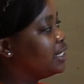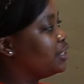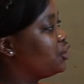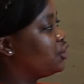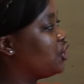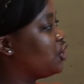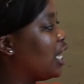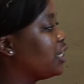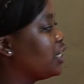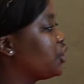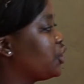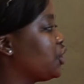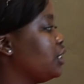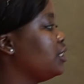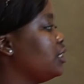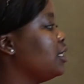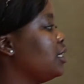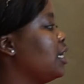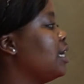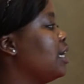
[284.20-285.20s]

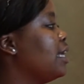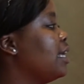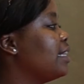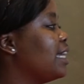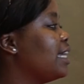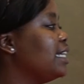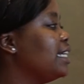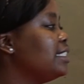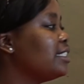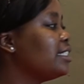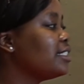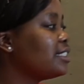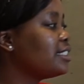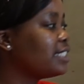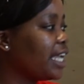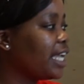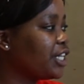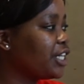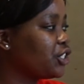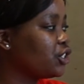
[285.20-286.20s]
Junction, the
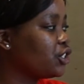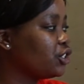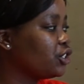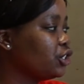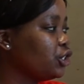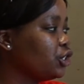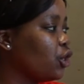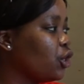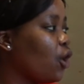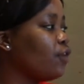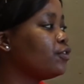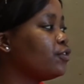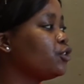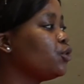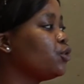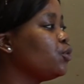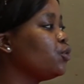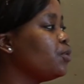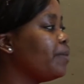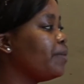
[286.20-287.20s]
intersection of
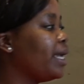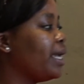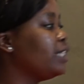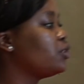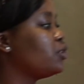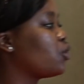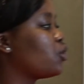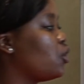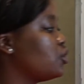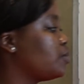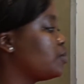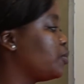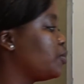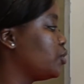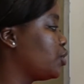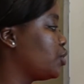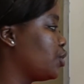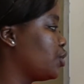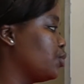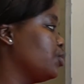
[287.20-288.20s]
two main
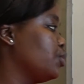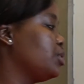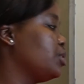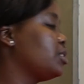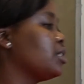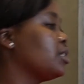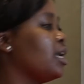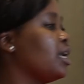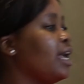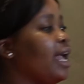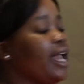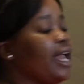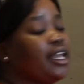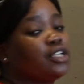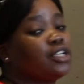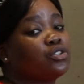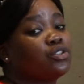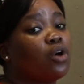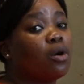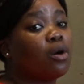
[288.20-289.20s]
transport routes. An
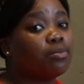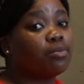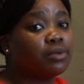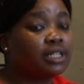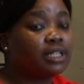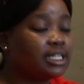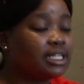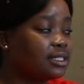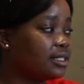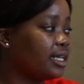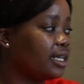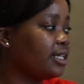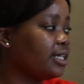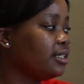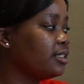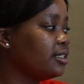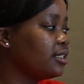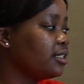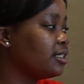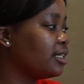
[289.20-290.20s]
example is
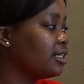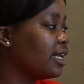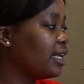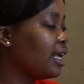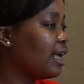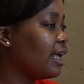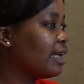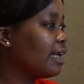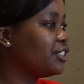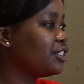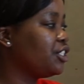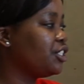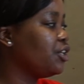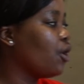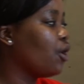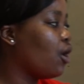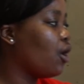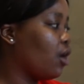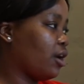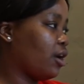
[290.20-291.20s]
in
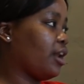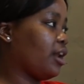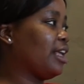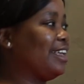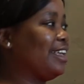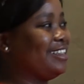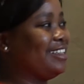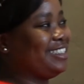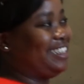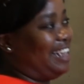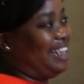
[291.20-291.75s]
DR.